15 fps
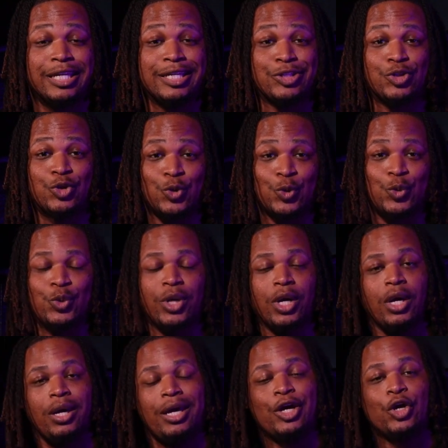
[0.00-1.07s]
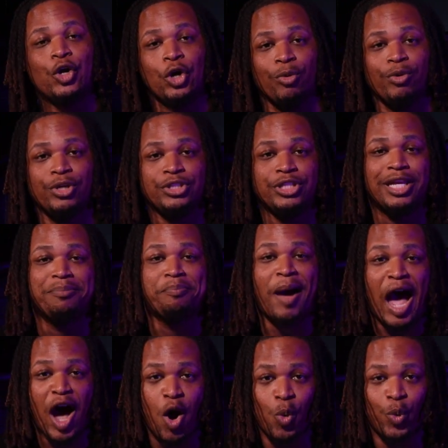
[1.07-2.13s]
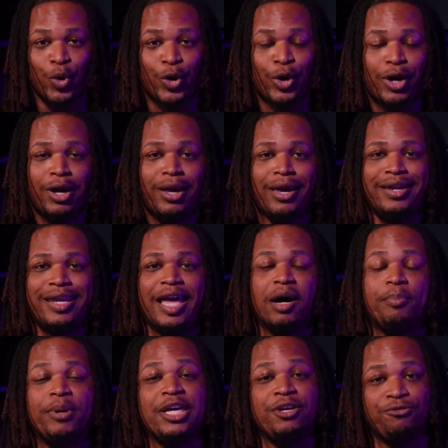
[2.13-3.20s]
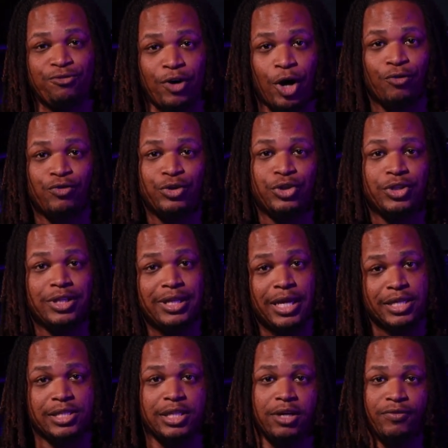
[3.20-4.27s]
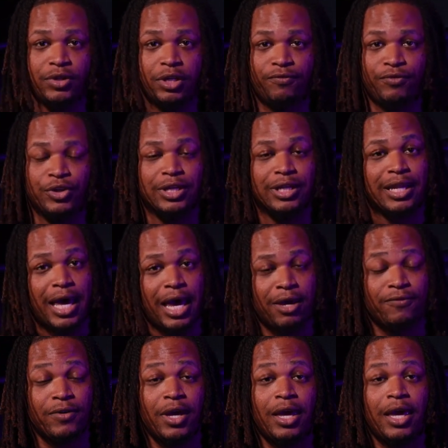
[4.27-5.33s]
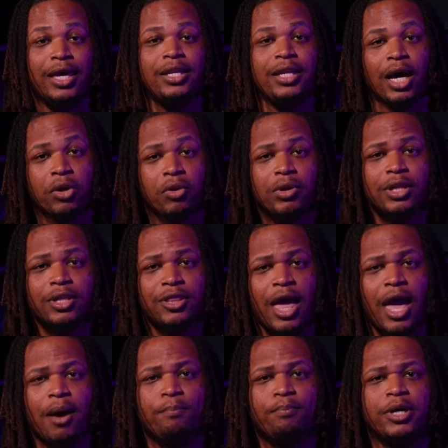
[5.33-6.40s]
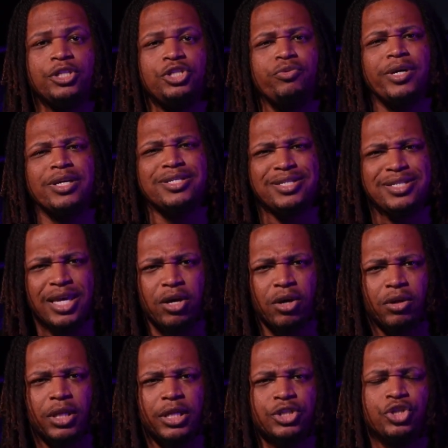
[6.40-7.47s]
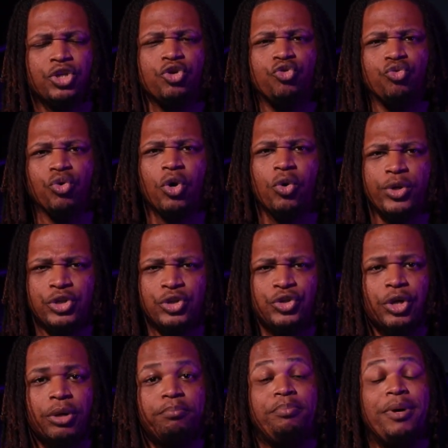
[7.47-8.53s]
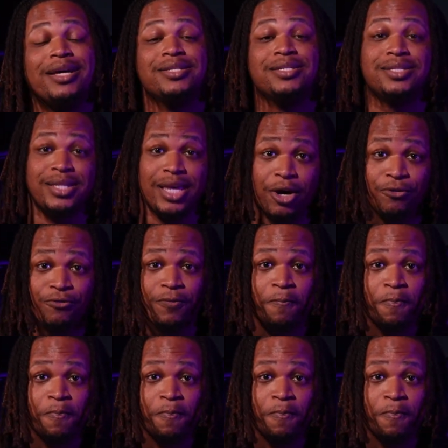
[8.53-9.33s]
is to encourage, empower, and help evolve you to the next level of your life. And not only that, but to excel and to grow into your best self.